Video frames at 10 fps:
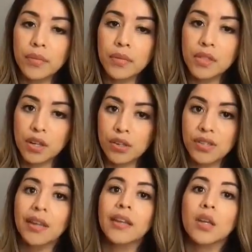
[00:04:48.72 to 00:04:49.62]
their
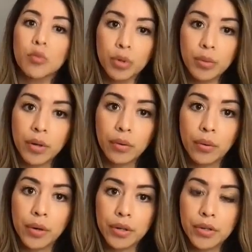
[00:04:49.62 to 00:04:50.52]
second Premier
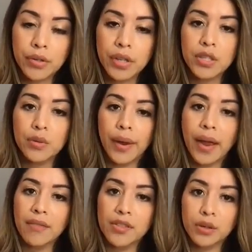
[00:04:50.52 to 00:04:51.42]
order. So that's what I
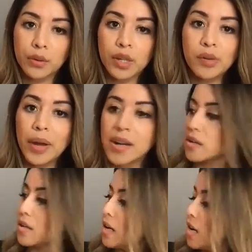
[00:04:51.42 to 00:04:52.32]
have in the green binder.